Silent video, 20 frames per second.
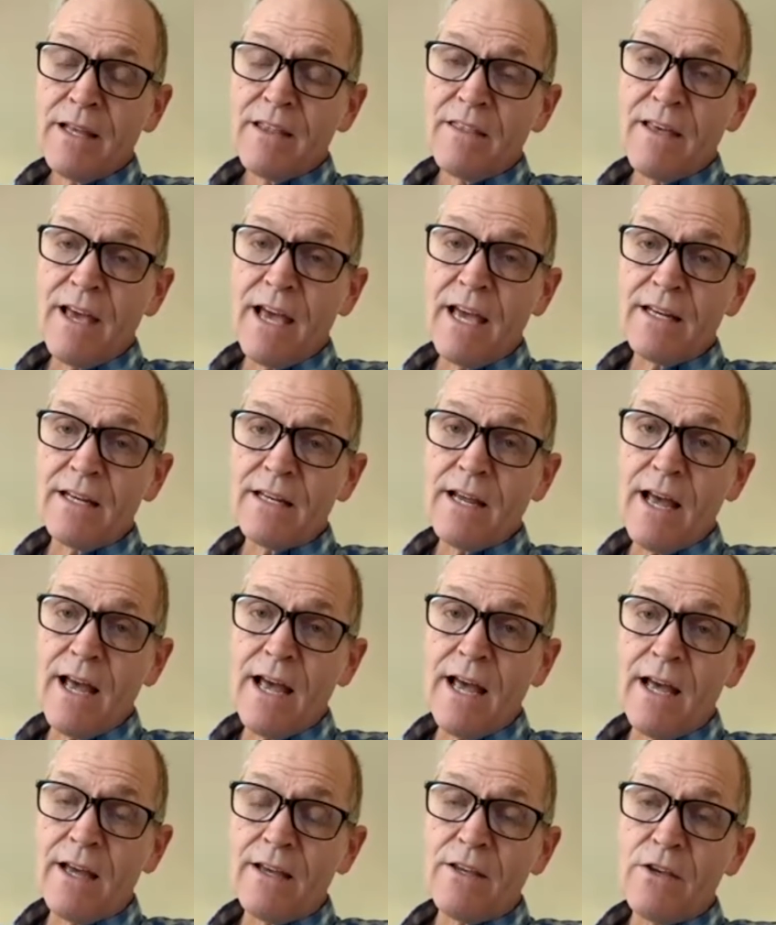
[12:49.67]

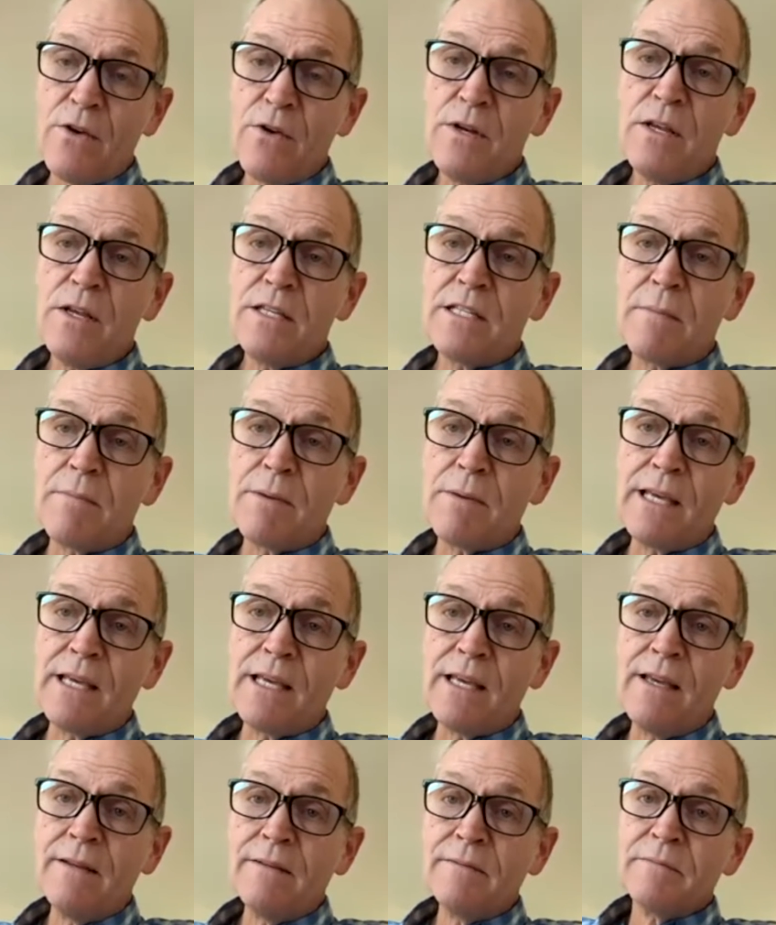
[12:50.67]
that you need to
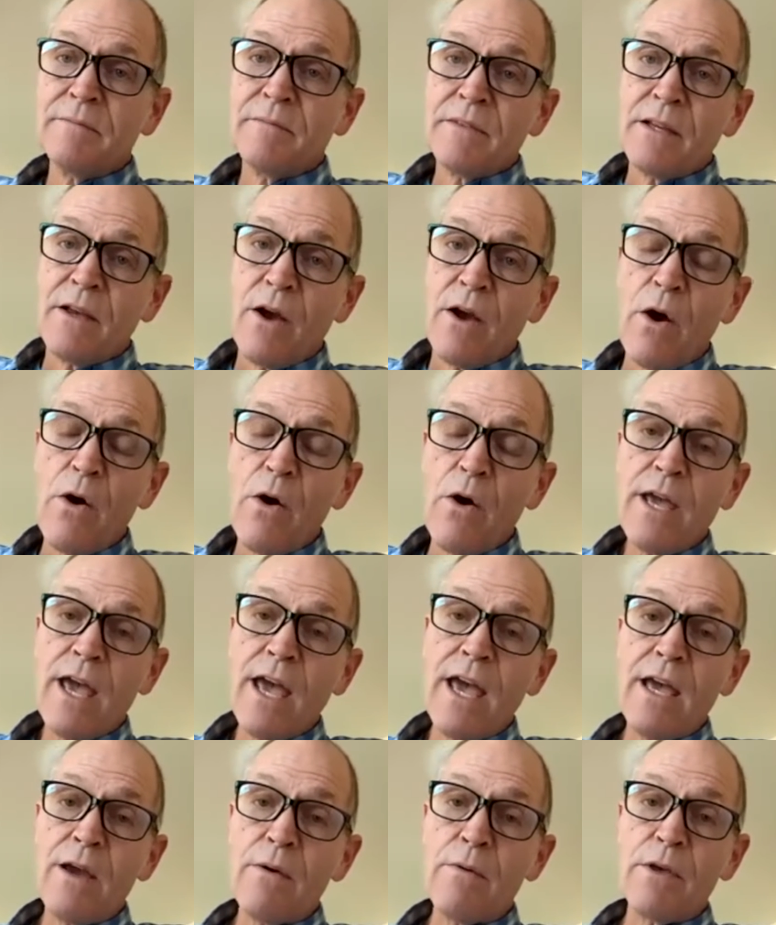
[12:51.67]
be
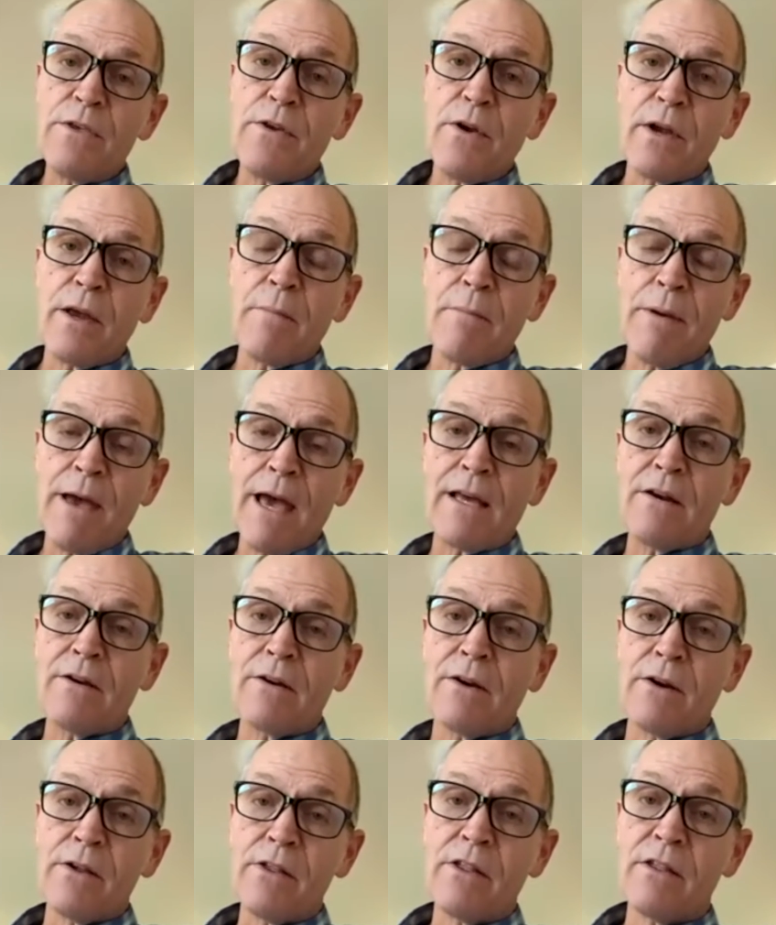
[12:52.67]
okay with your
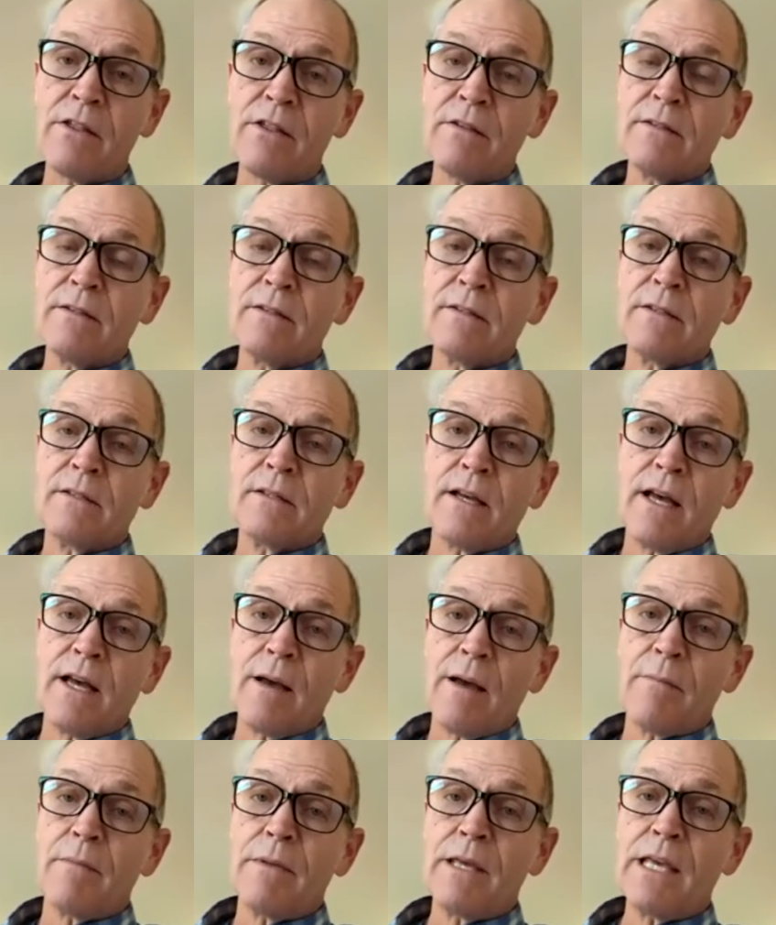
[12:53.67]
competitors,
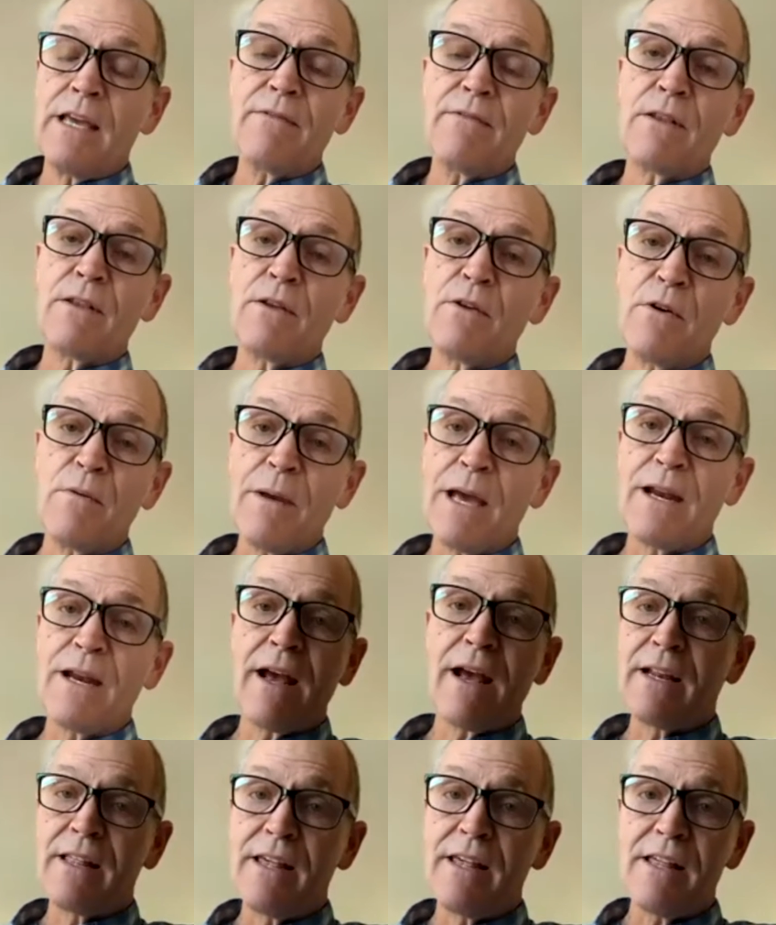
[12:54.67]
even who may
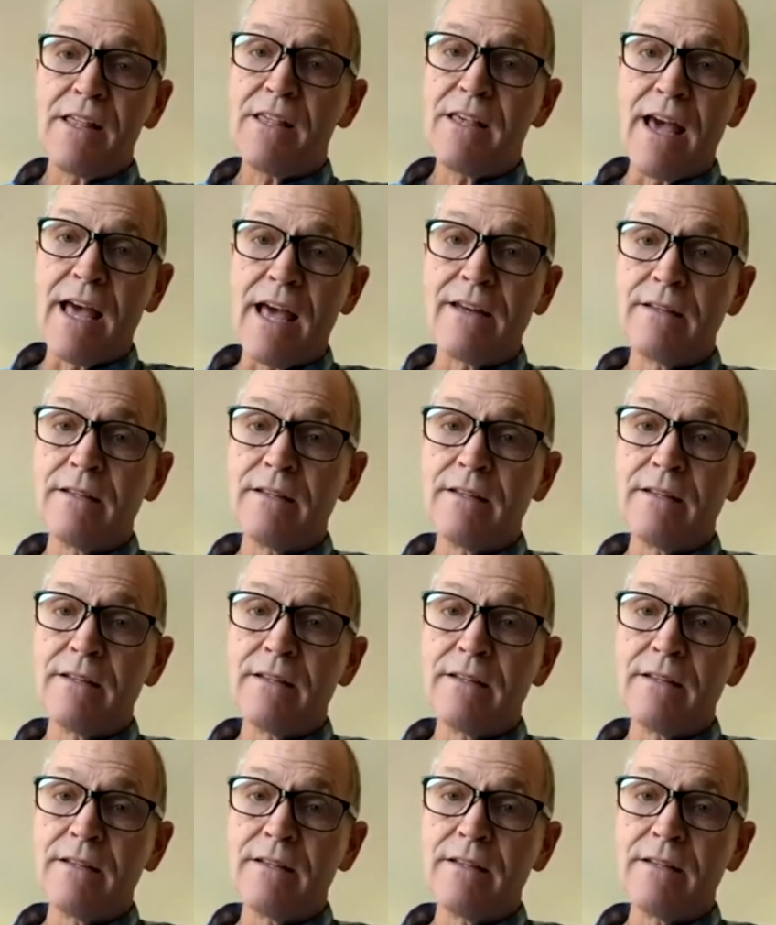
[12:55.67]
not exist yet,